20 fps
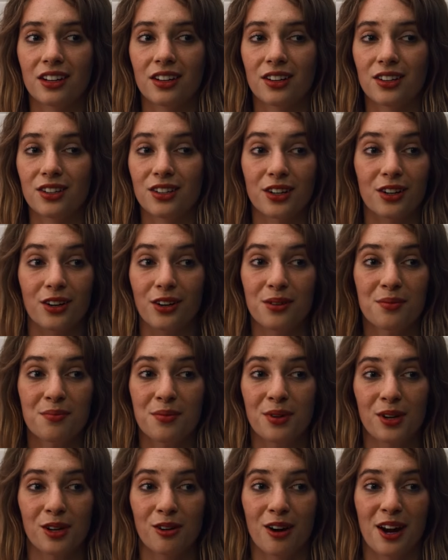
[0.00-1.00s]
she couldn't
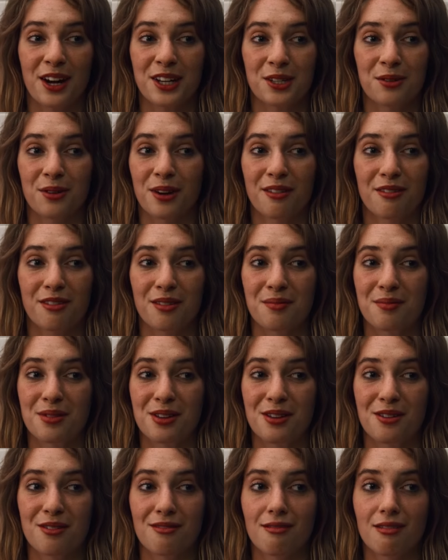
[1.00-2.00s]
pull her eyes away from
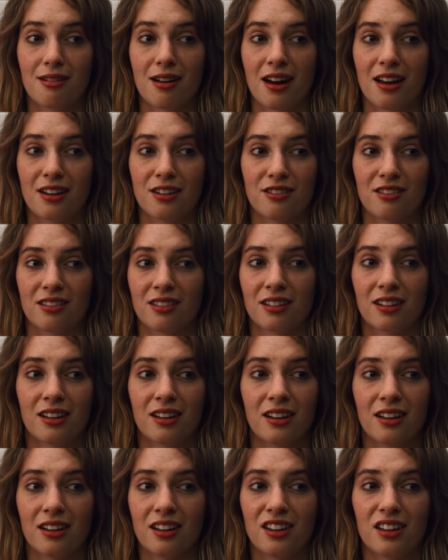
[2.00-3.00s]
you and your
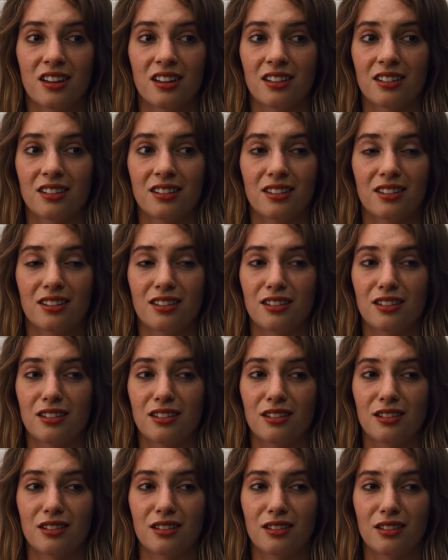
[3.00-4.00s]

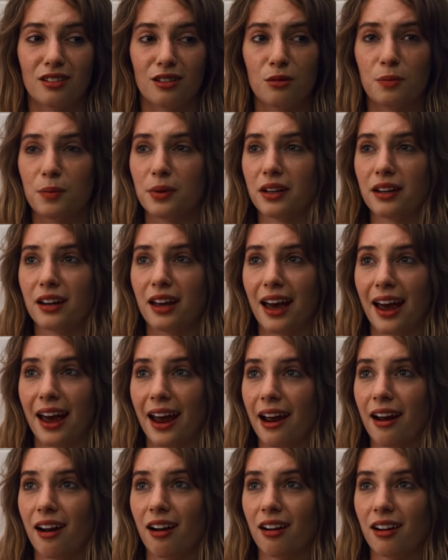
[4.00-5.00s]
stupid
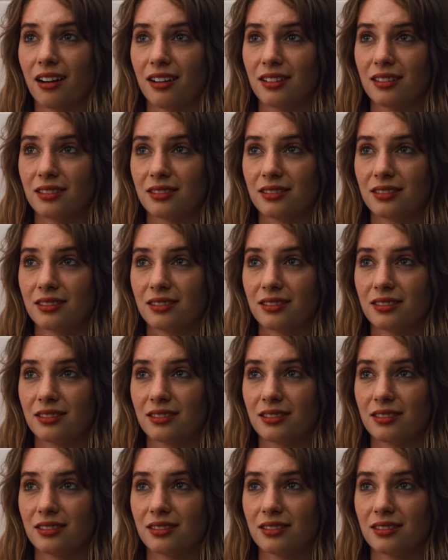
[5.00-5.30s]
hair.